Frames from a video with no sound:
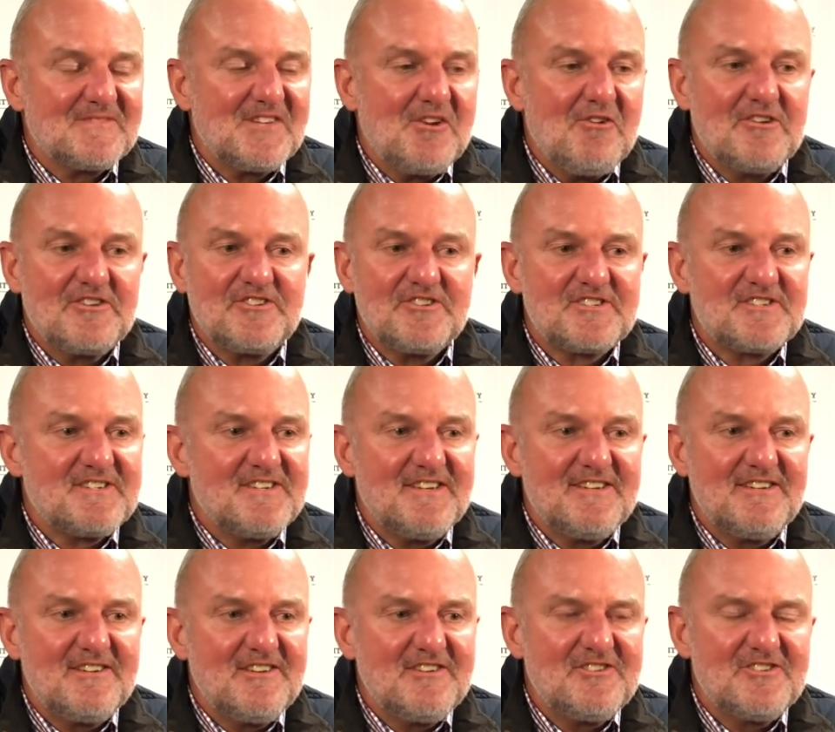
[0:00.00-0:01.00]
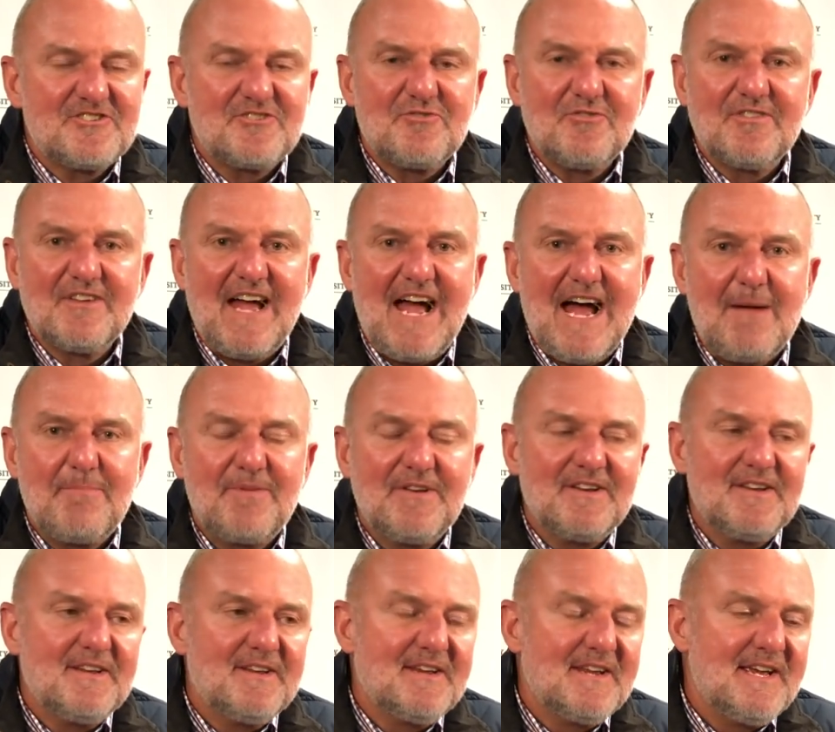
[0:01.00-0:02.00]
you know, it just sort of
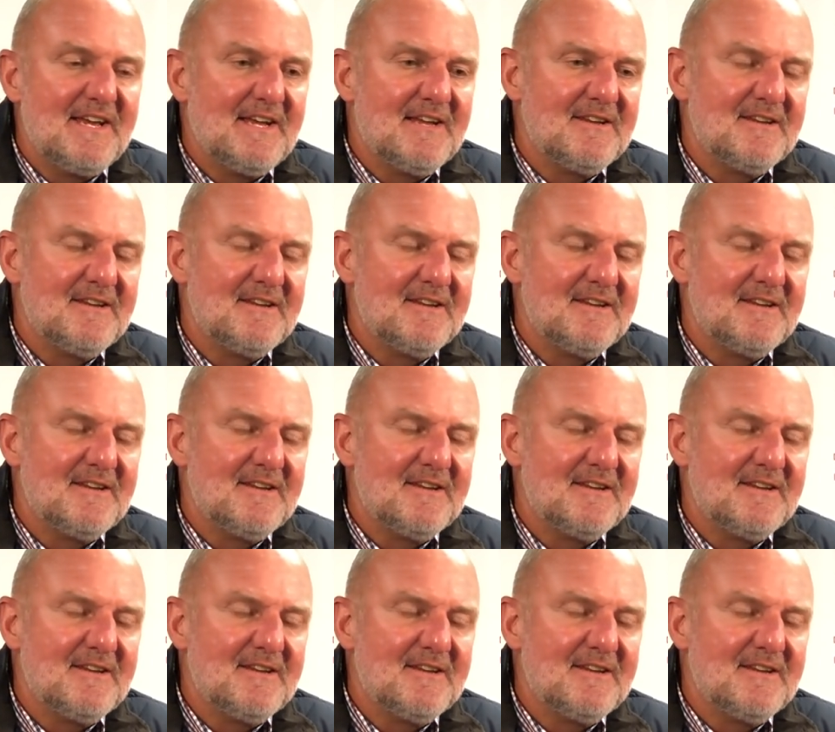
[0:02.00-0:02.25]
happened. And